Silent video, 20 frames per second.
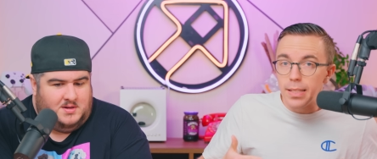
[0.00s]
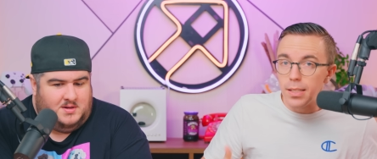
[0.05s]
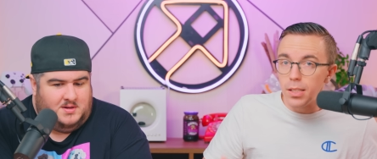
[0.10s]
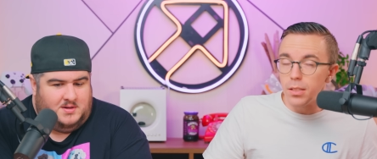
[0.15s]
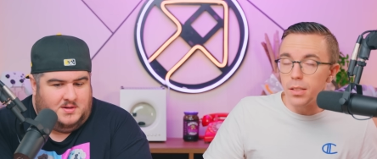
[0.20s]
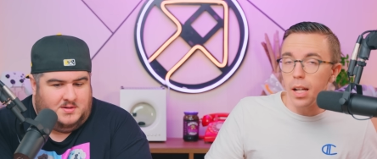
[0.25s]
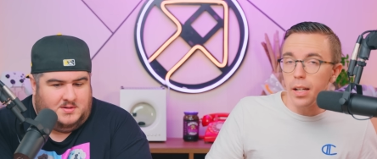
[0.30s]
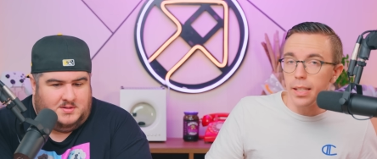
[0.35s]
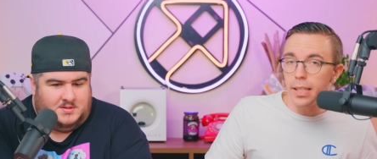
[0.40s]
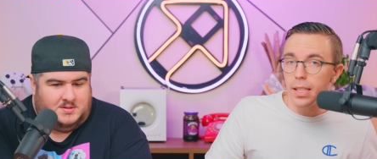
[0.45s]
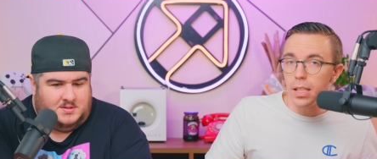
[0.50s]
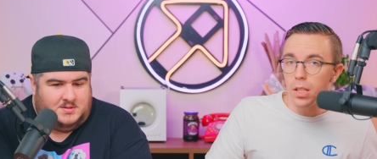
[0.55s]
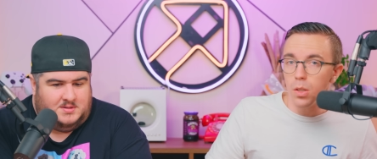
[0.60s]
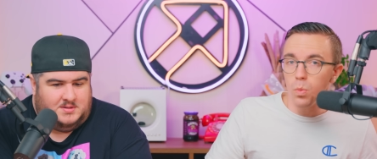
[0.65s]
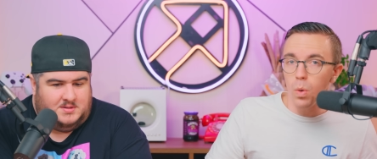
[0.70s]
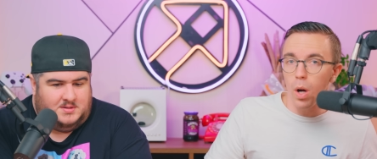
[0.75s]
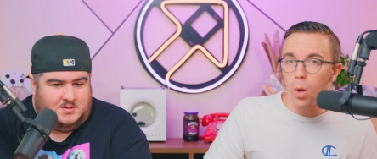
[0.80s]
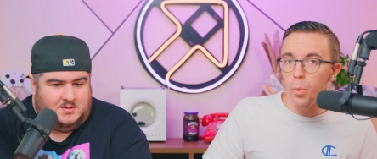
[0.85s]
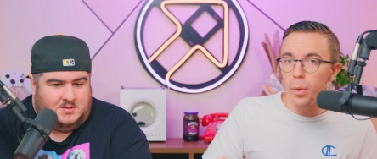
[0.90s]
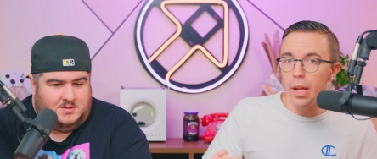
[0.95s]
Speaker 1: still not here
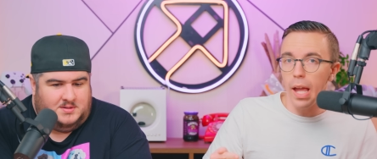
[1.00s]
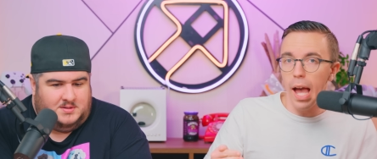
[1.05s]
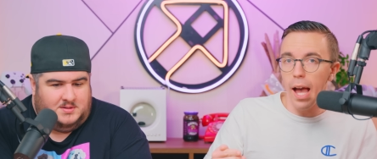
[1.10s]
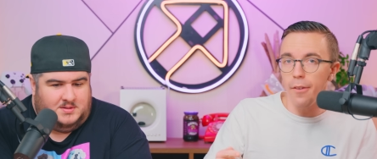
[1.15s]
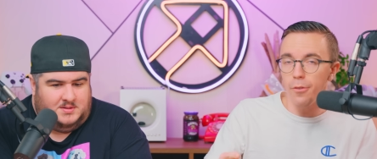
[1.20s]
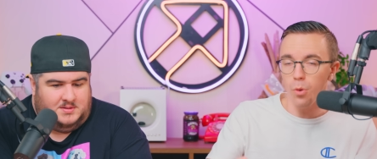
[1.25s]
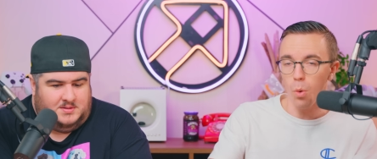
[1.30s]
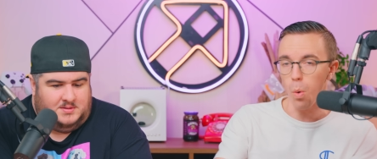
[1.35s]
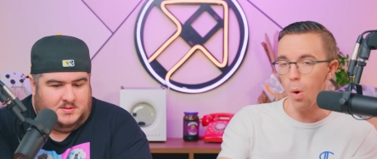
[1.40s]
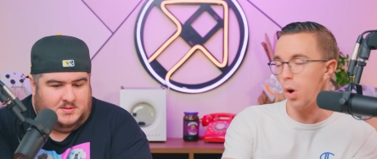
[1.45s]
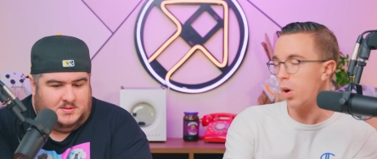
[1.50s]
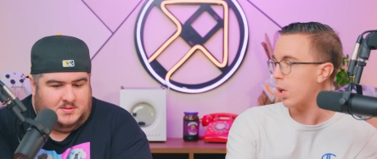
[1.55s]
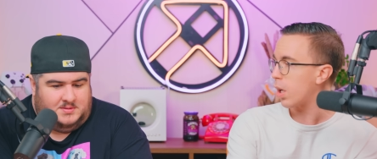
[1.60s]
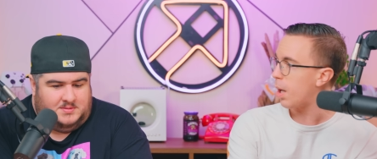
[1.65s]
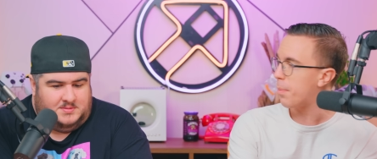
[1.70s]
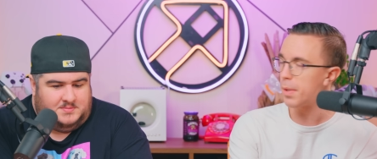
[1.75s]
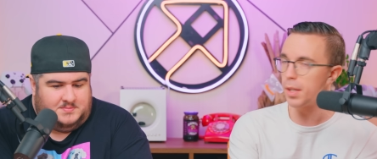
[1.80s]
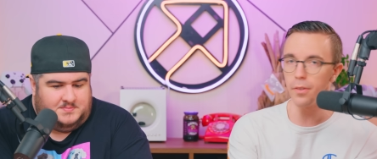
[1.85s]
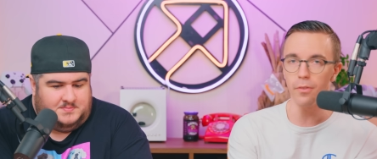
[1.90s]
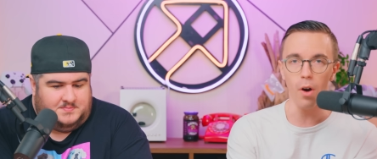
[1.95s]
while we have
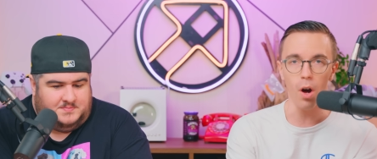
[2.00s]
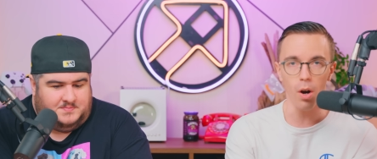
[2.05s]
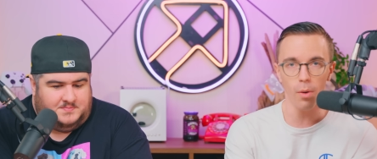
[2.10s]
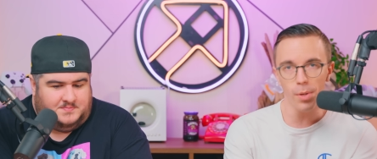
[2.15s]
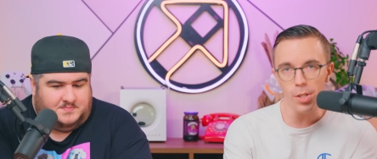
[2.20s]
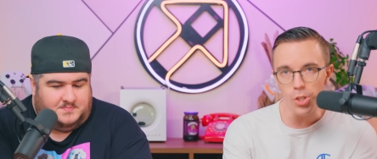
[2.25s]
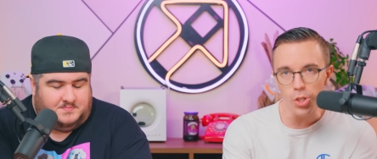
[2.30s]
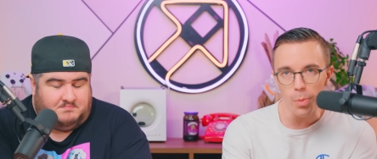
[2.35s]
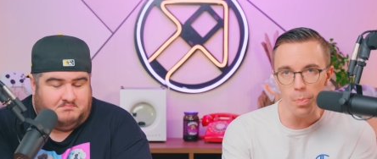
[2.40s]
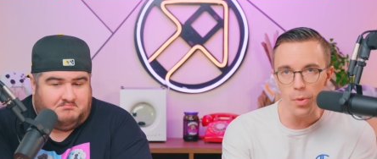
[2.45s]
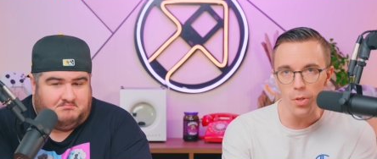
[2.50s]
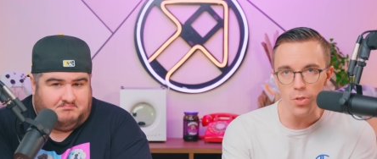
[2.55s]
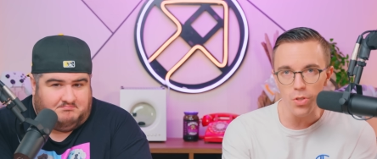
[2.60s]
Qualcomm they have already shipped their